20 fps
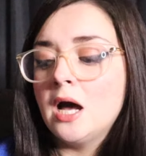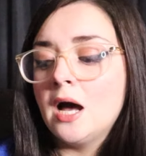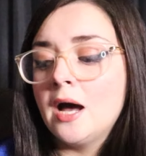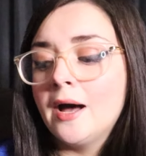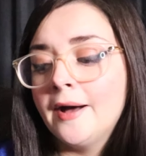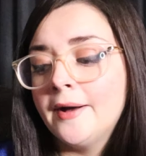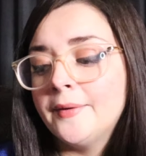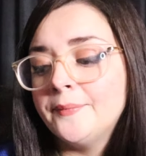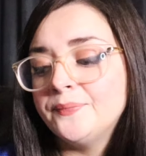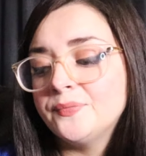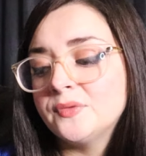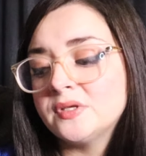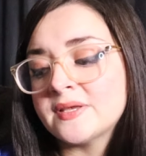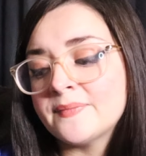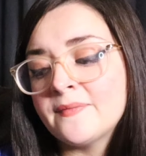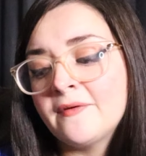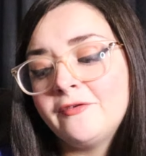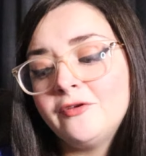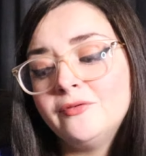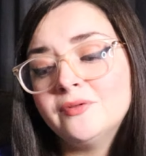Um,
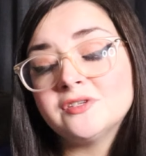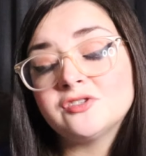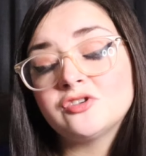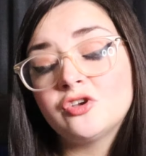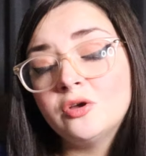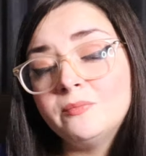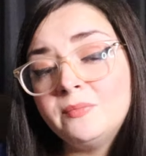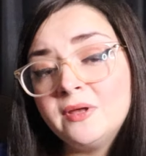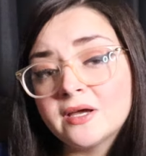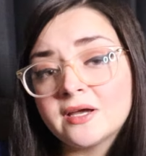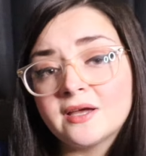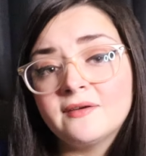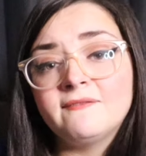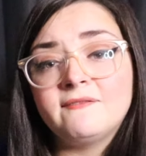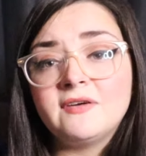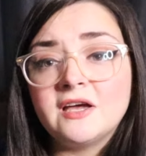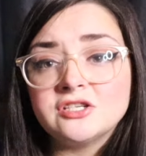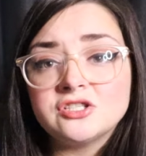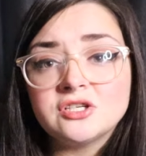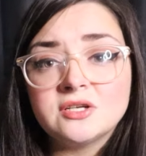some of you, this could be a
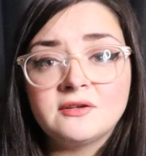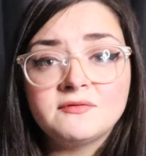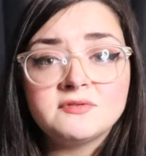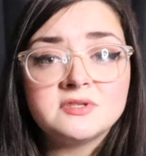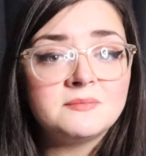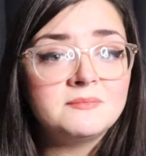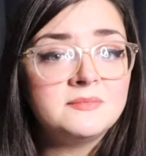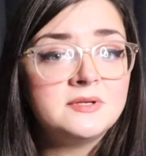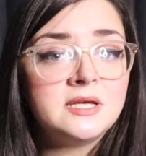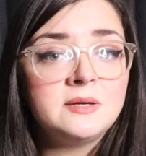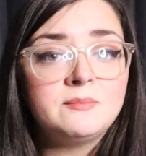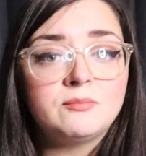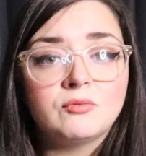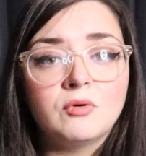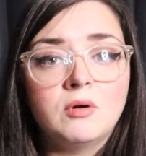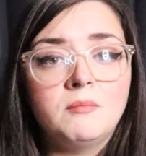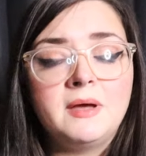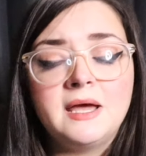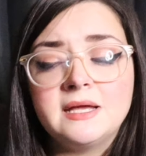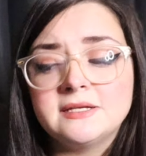confession of some deep
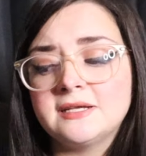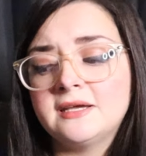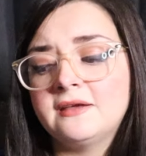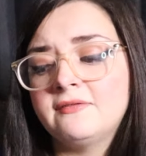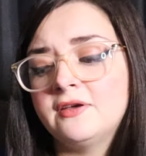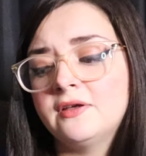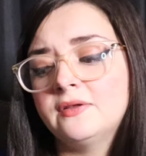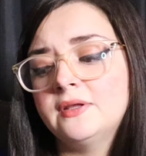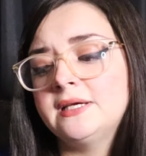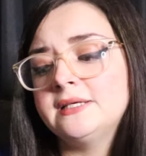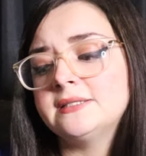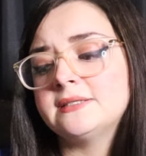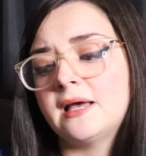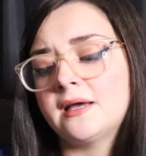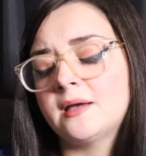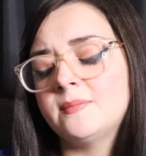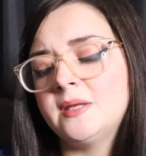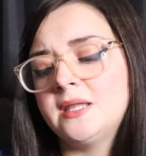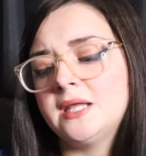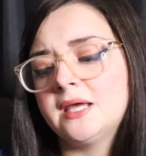romantic feelings.
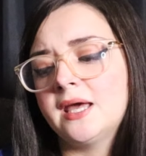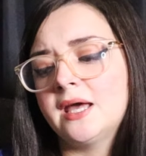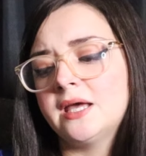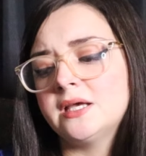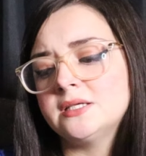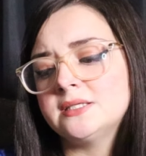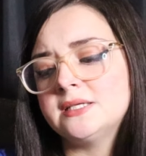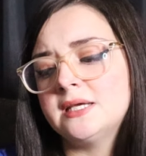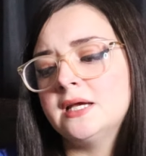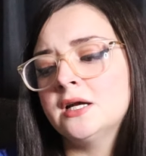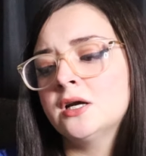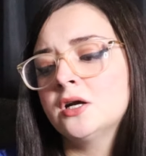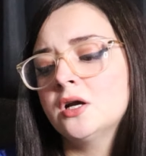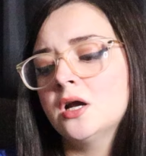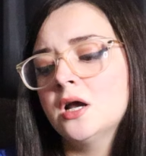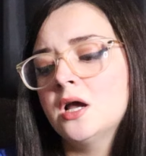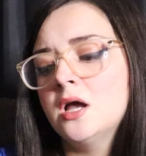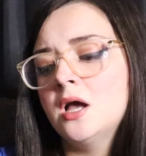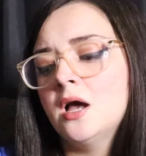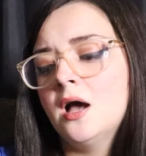That could be the case
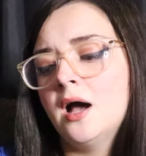here.